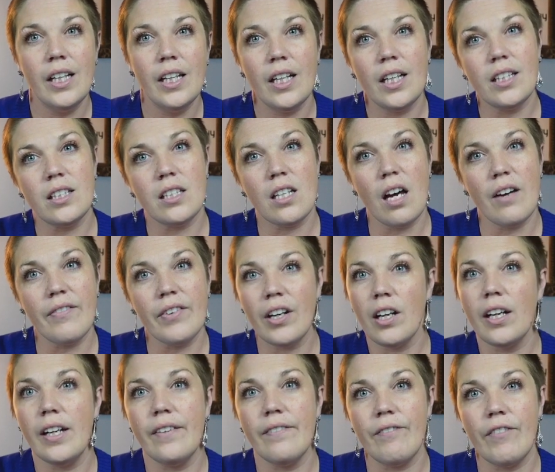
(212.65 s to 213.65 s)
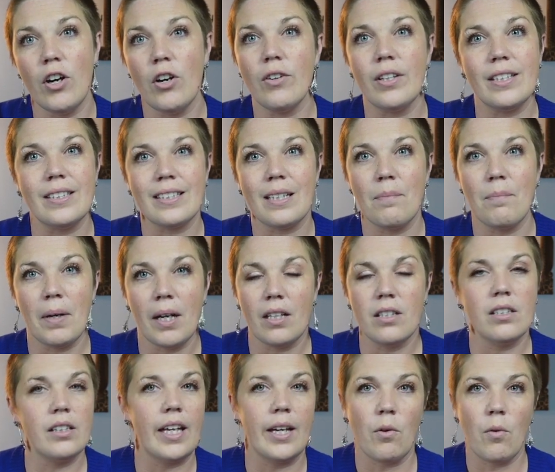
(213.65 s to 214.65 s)
it's not very in focus compared
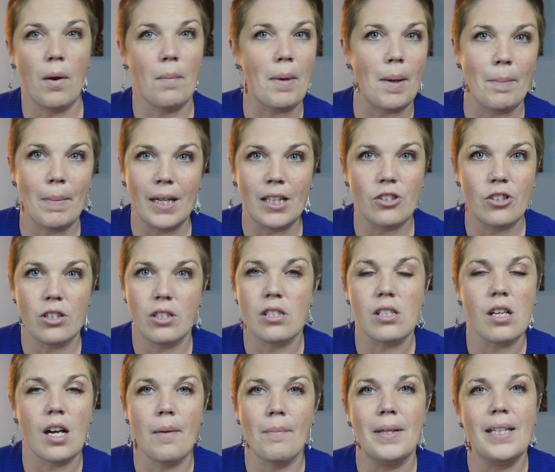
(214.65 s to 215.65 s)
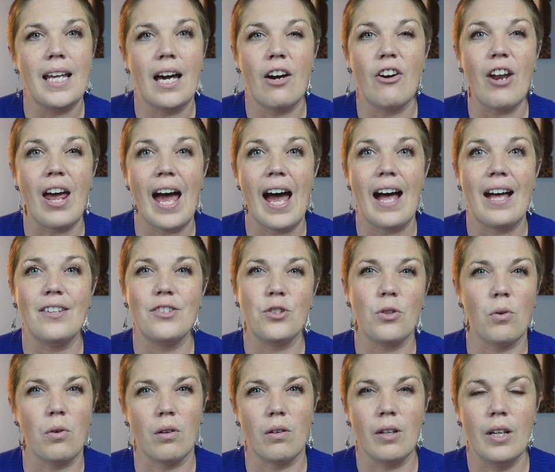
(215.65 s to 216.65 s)
to like what my pictures are coming out as,
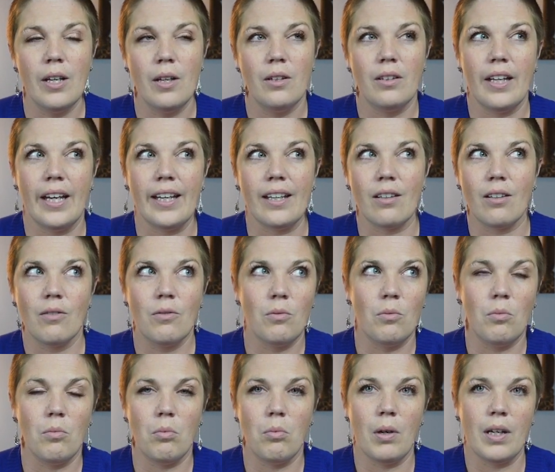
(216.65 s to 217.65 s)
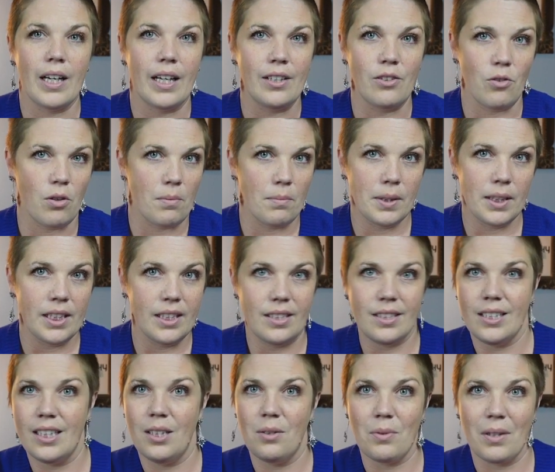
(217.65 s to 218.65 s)
or like what I normally
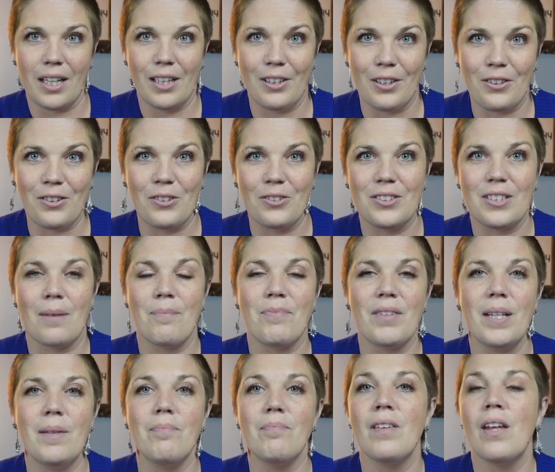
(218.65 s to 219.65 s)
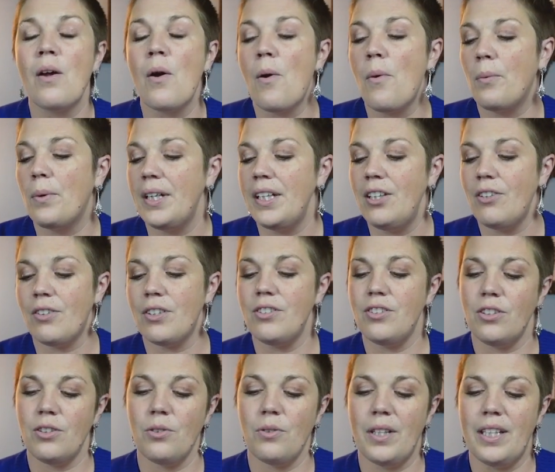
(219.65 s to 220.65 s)
see when I look through something. What you can
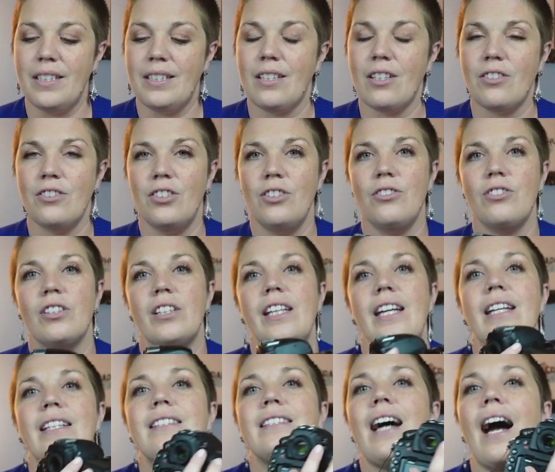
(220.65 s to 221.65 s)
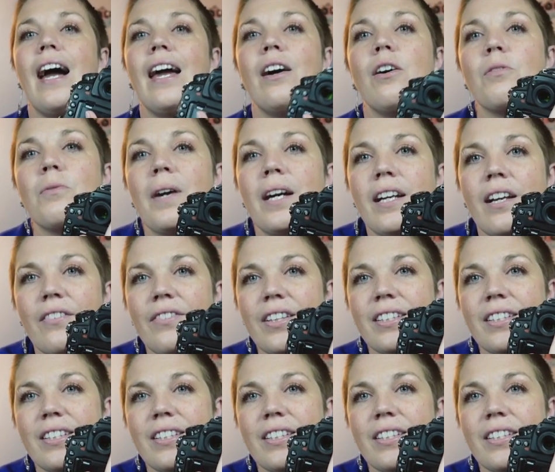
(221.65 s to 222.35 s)
do is there's usually a dial right on